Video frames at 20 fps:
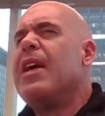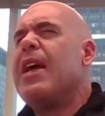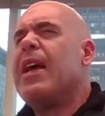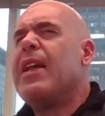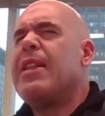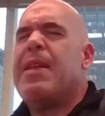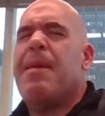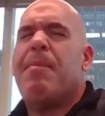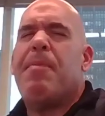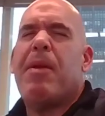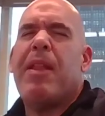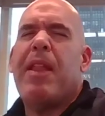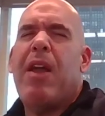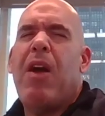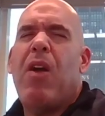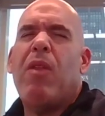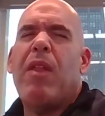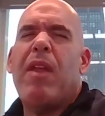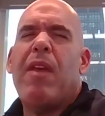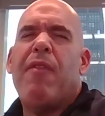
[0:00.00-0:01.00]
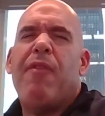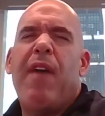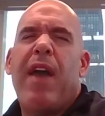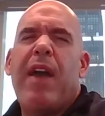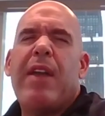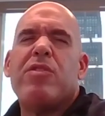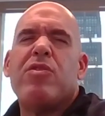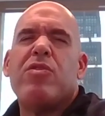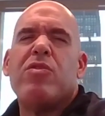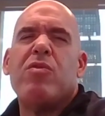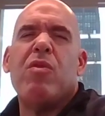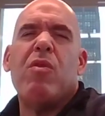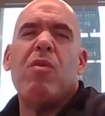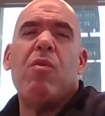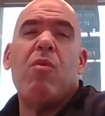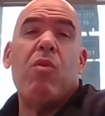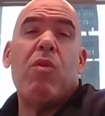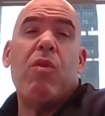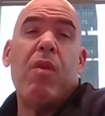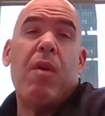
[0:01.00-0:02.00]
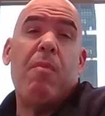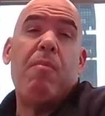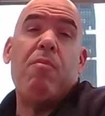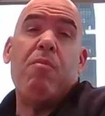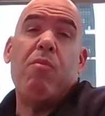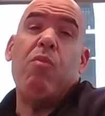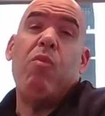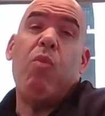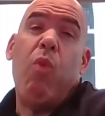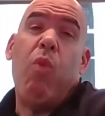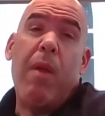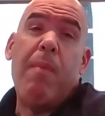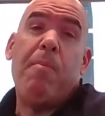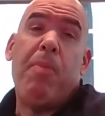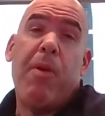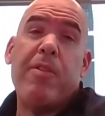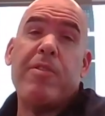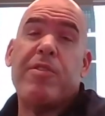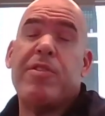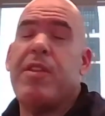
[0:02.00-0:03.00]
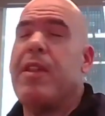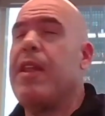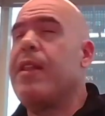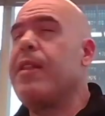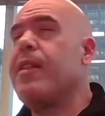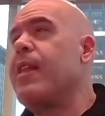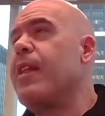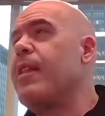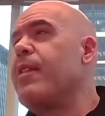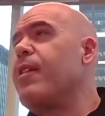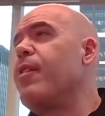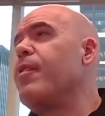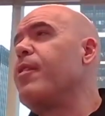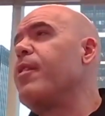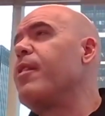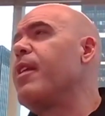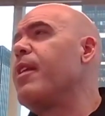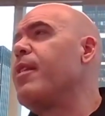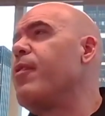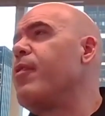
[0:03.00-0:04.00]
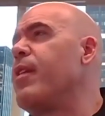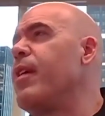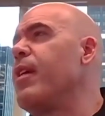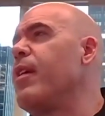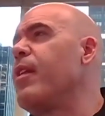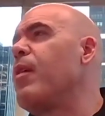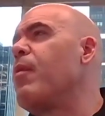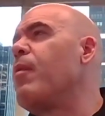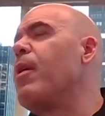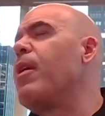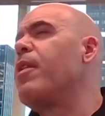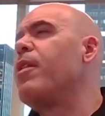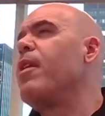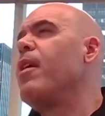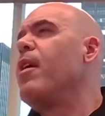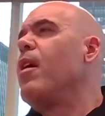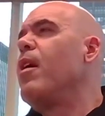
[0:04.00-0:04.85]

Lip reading: it typically only affects the one person that they're dealing with,